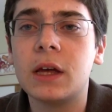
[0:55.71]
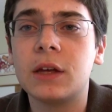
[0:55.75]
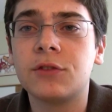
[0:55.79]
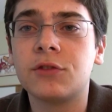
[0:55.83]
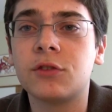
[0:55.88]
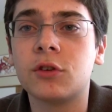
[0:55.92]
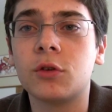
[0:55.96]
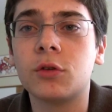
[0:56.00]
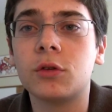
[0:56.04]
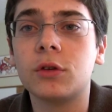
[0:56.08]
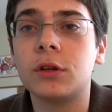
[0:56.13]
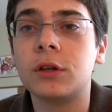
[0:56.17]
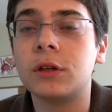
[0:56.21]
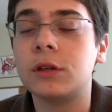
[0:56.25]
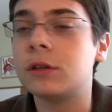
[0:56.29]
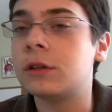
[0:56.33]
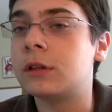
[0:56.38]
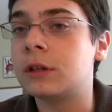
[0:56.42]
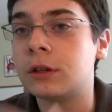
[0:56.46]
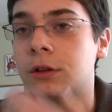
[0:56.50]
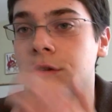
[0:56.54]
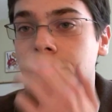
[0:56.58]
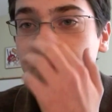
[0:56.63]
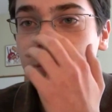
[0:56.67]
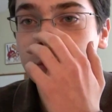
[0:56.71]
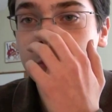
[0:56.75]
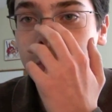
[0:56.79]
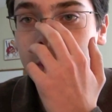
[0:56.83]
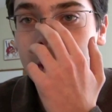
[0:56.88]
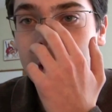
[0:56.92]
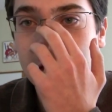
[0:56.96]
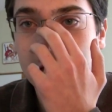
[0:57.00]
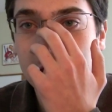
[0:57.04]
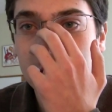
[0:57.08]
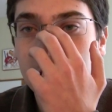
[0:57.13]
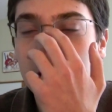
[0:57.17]
So either you
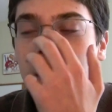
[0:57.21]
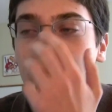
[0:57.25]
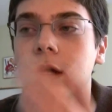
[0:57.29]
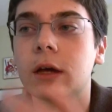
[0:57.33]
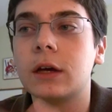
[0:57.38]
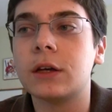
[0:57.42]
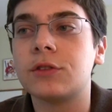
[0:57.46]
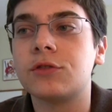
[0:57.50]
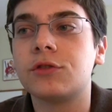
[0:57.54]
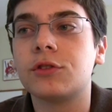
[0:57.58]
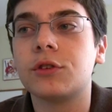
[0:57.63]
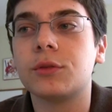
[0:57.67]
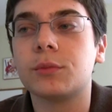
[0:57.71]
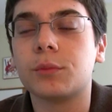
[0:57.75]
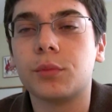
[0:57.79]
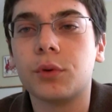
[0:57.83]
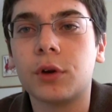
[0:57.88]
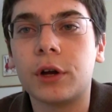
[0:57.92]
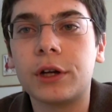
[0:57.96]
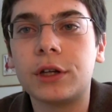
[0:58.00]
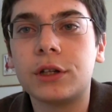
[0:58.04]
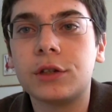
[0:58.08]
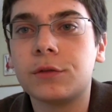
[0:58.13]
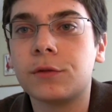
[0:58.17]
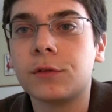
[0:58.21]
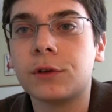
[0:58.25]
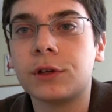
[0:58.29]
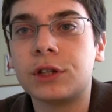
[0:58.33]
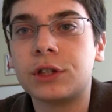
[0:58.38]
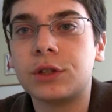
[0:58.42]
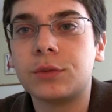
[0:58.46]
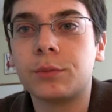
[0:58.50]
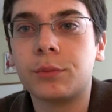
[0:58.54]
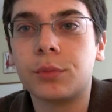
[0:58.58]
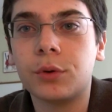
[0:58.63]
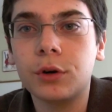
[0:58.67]
pay a certain price for
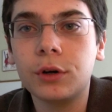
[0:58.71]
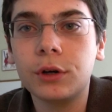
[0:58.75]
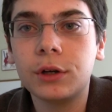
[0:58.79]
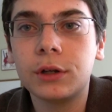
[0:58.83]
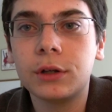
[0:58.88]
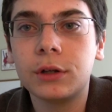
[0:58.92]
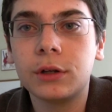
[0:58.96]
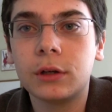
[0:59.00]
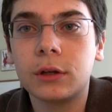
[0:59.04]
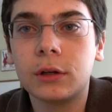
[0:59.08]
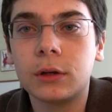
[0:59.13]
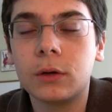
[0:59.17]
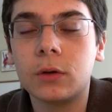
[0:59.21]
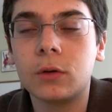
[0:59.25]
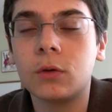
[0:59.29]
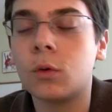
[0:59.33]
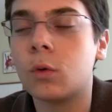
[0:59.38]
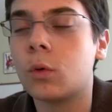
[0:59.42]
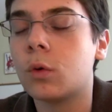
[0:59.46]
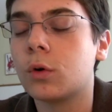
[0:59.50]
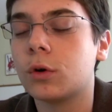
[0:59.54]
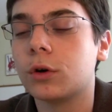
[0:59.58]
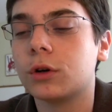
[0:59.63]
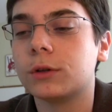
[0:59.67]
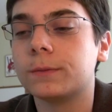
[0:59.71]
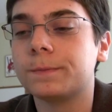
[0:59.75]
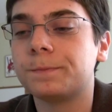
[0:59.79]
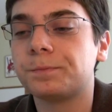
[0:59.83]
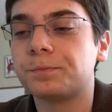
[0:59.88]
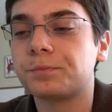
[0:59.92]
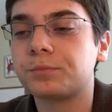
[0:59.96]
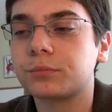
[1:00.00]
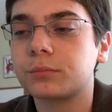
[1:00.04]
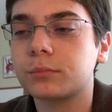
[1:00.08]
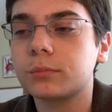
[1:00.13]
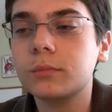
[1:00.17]
each book, or
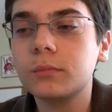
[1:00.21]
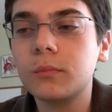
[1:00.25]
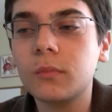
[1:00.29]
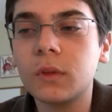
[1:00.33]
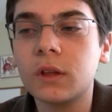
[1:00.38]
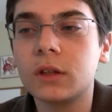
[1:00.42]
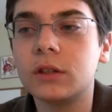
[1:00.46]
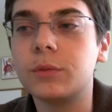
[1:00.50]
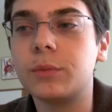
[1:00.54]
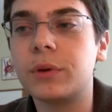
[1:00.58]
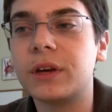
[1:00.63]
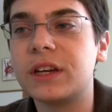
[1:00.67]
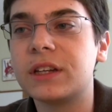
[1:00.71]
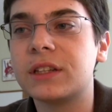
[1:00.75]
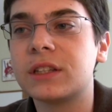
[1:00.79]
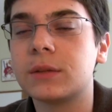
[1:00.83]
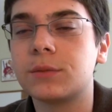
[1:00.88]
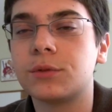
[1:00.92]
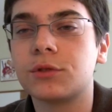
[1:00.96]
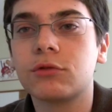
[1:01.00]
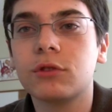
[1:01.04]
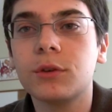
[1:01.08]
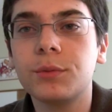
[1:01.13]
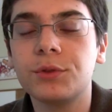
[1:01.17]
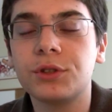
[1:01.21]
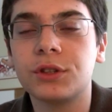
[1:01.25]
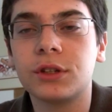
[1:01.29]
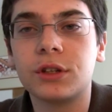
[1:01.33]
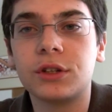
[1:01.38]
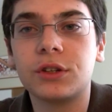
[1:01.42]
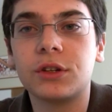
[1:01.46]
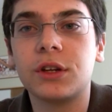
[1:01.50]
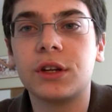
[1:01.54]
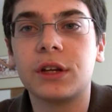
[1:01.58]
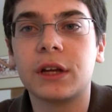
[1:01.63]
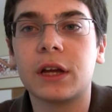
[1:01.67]
you pay a subscription
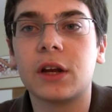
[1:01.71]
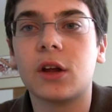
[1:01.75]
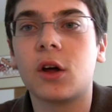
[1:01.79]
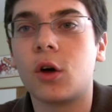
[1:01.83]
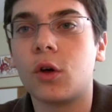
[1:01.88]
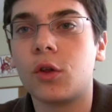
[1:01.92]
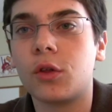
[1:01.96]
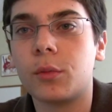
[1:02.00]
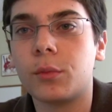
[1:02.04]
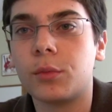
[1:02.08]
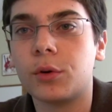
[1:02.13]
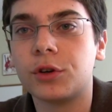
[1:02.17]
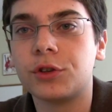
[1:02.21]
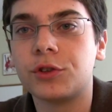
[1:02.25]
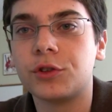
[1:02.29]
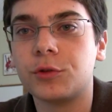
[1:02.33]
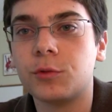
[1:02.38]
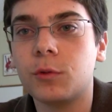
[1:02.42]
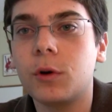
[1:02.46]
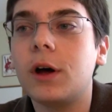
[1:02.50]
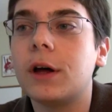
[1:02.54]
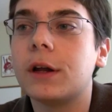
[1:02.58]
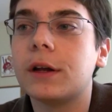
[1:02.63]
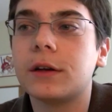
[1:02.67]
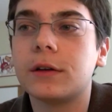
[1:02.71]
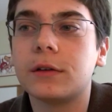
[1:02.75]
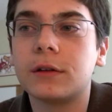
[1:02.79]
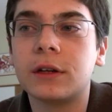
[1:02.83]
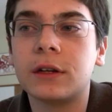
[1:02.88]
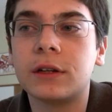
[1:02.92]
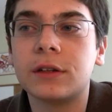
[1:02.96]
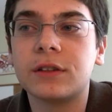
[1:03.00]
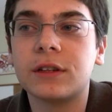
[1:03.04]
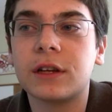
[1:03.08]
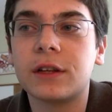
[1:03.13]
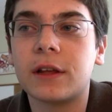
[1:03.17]
and you can get all the books you want
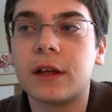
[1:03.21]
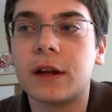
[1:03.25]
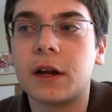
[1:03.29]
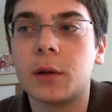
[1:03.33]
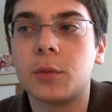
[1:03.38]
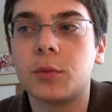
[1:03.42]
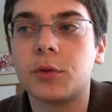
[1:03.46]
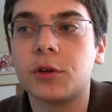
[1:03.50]
inside that